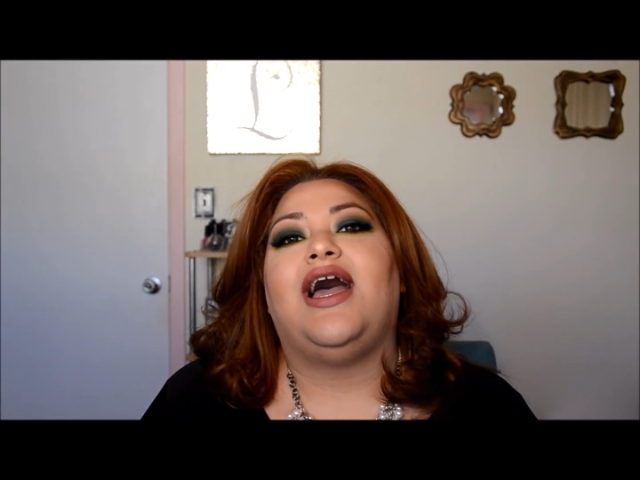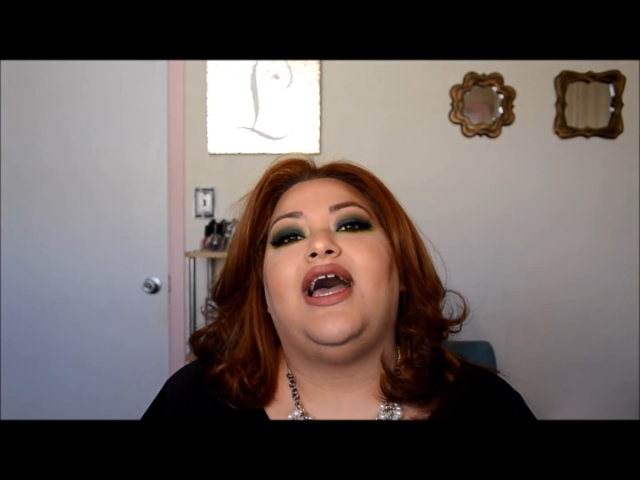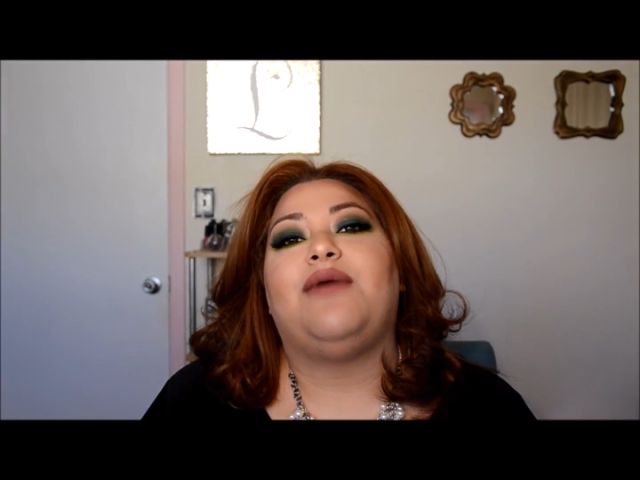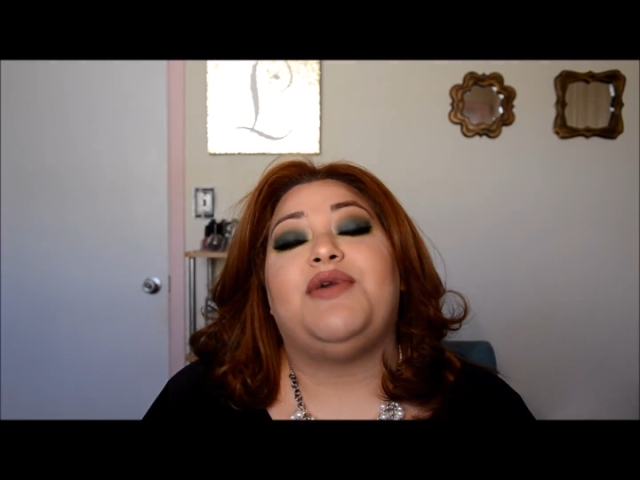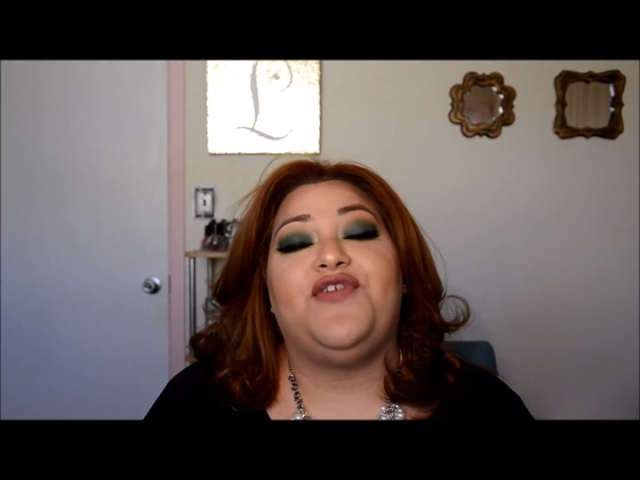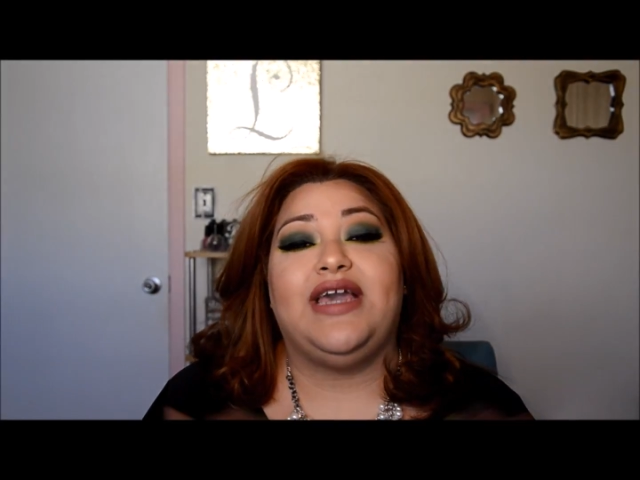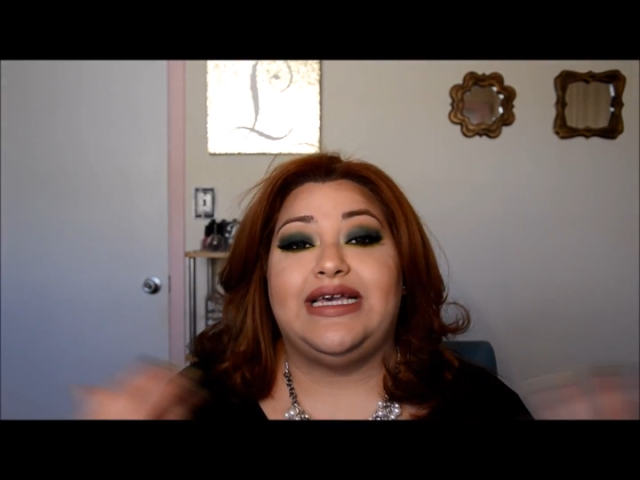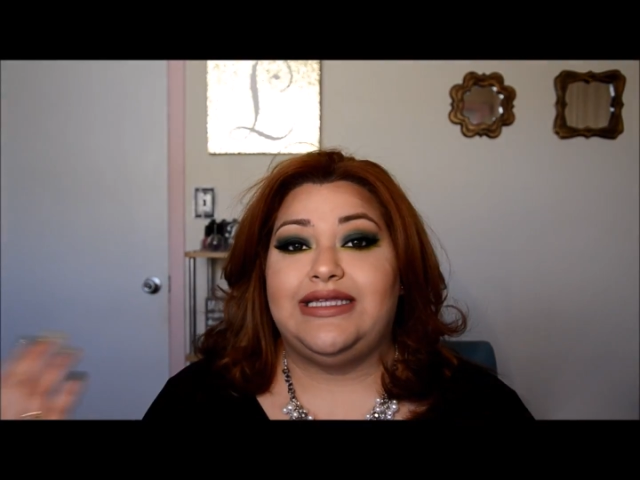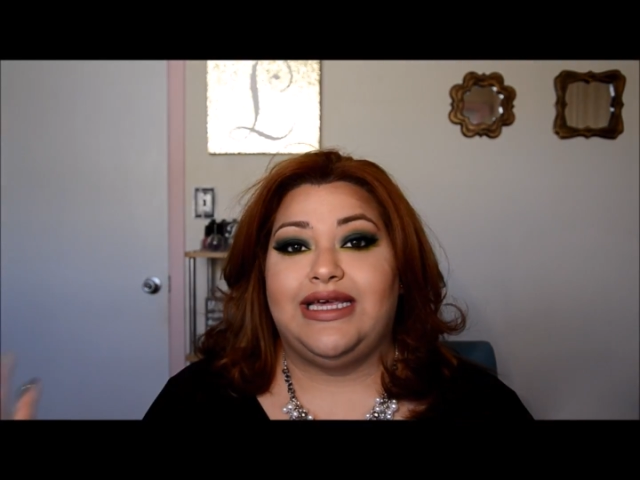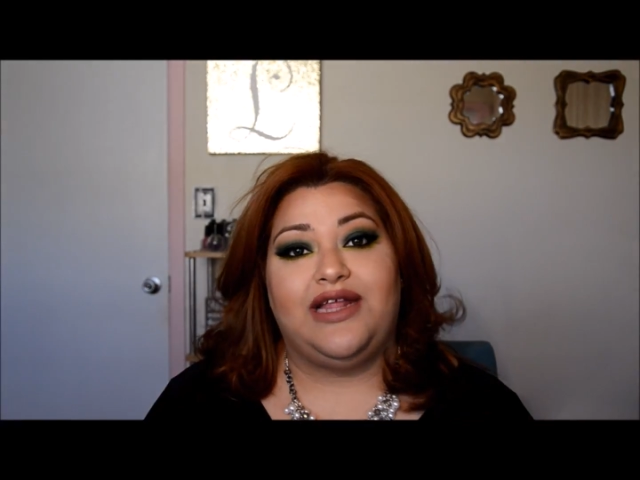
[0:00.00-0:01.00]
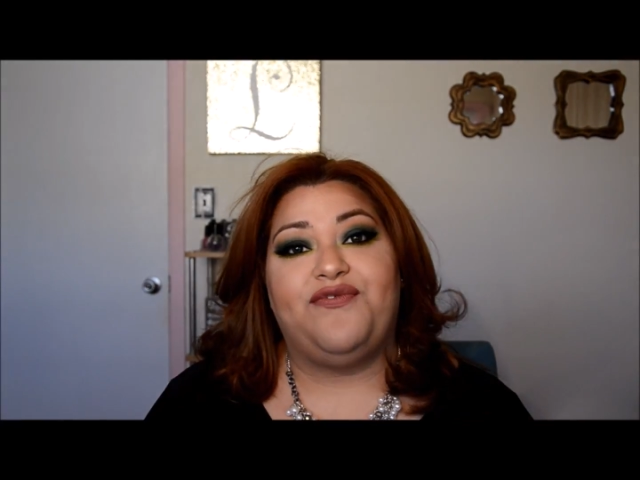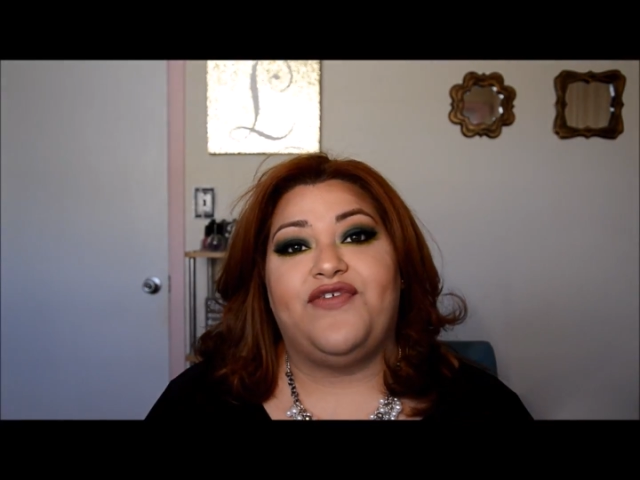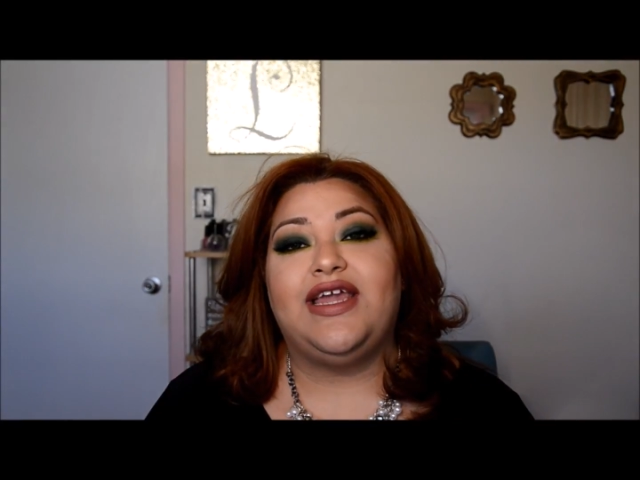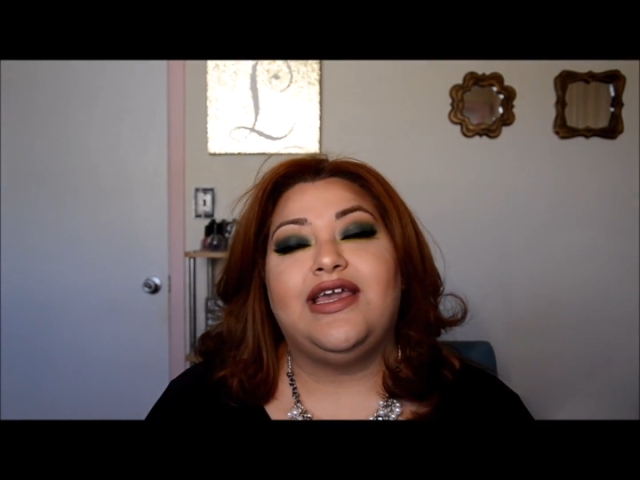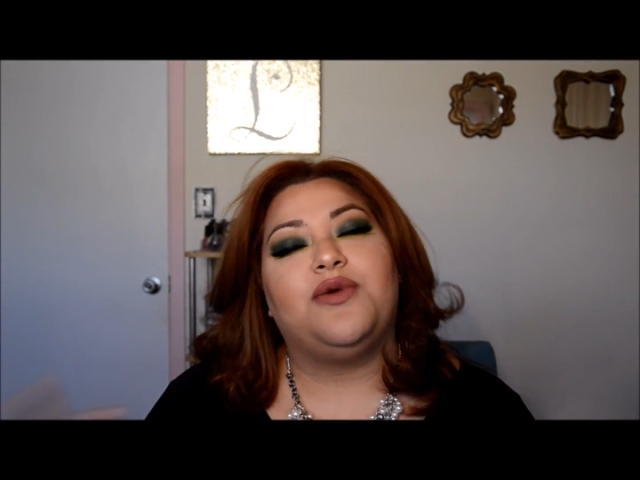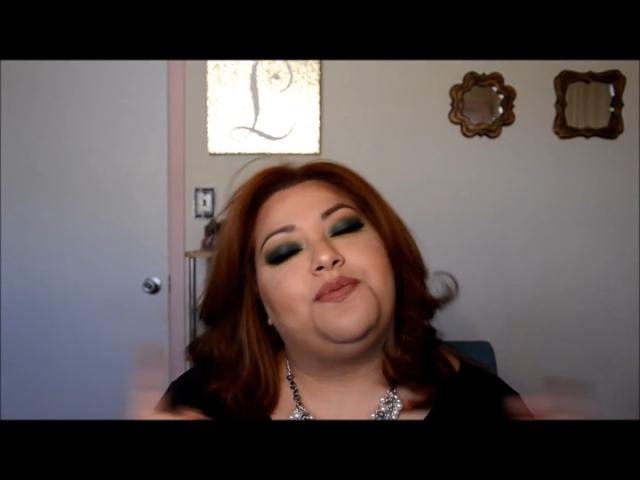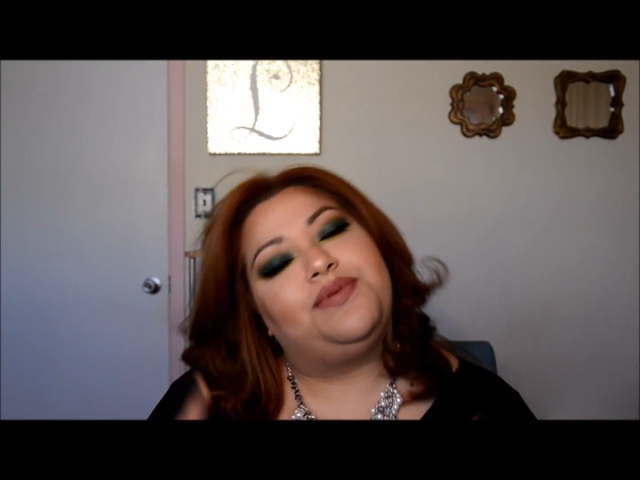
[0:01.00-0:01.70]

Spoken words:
If you guys like the video,